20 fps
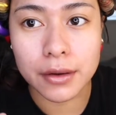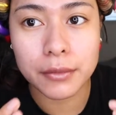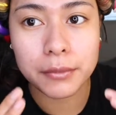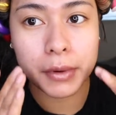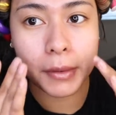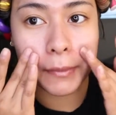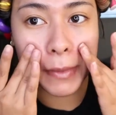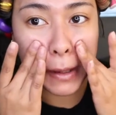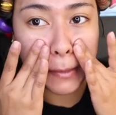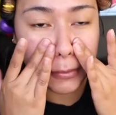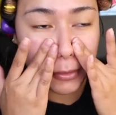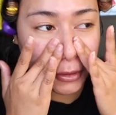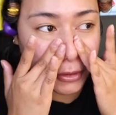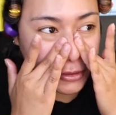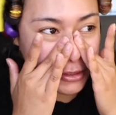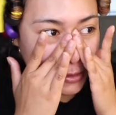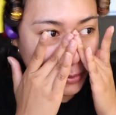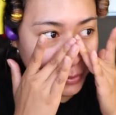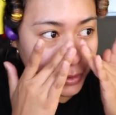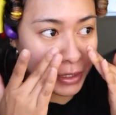but my
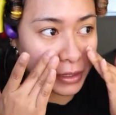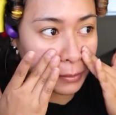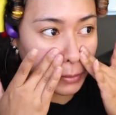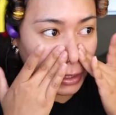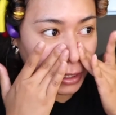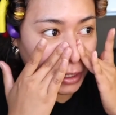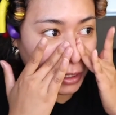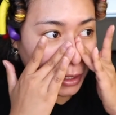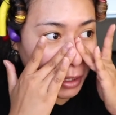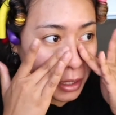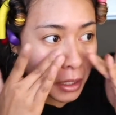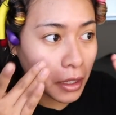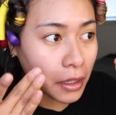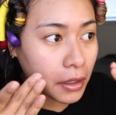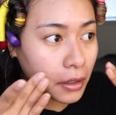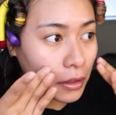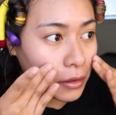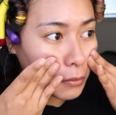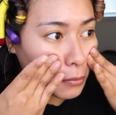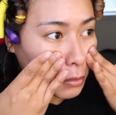pores are pretty big
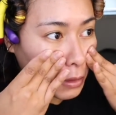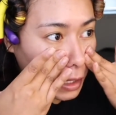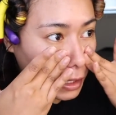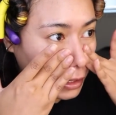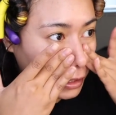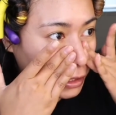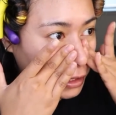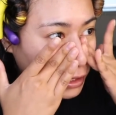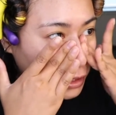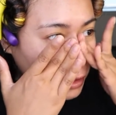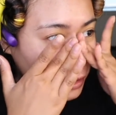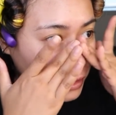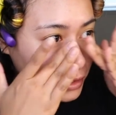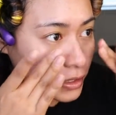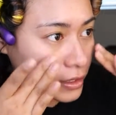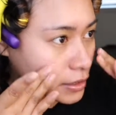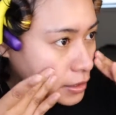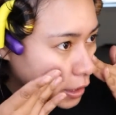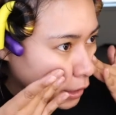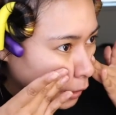right here in
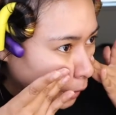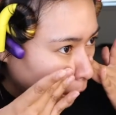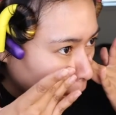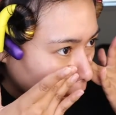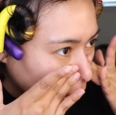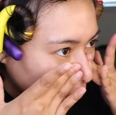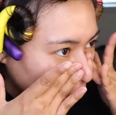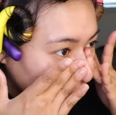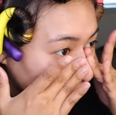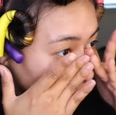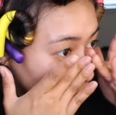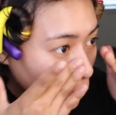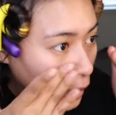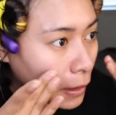this area.